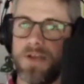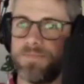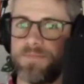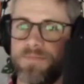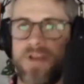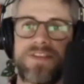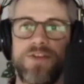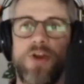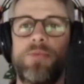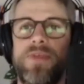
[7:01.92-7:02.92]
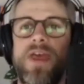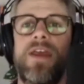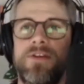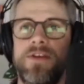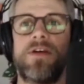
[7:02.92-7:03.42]
press stop
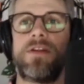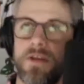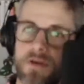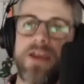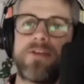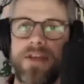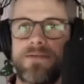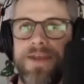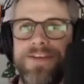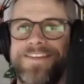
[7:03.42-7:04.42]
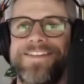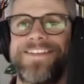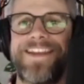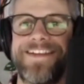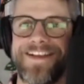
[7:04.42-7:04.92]
there and kind of go, right, great.
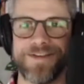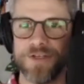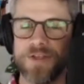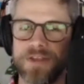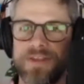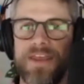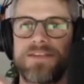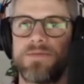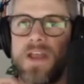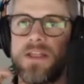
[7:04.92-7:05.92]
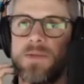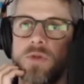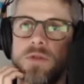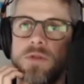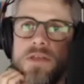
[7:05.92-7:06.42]
There's some
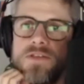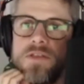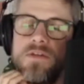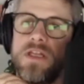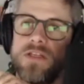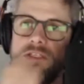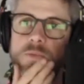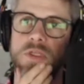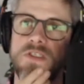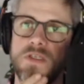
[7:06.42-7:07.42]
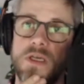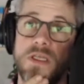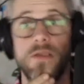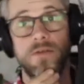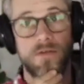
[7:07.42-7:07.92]
valuable, sort of leadership
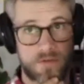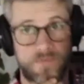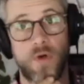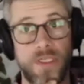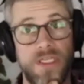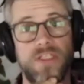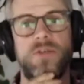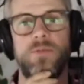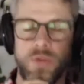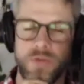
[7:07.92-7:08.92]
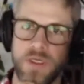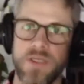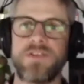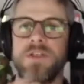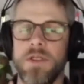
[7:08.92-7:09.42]
insight for a leadership
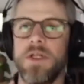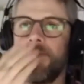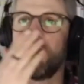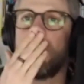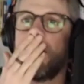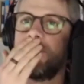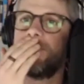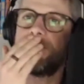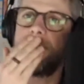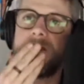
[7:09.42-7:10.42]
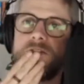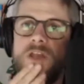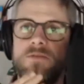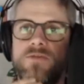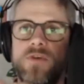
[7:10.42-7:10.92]
podcast, from Andrew
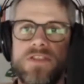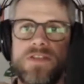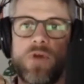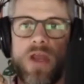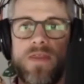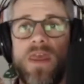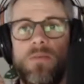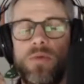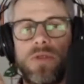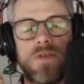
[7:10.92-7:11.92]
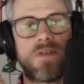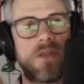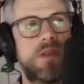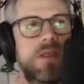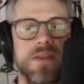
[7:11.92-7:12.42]
Hayim de Vries right there, because I
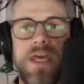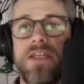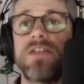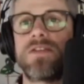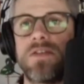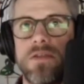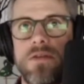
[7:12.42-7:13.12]
think that is the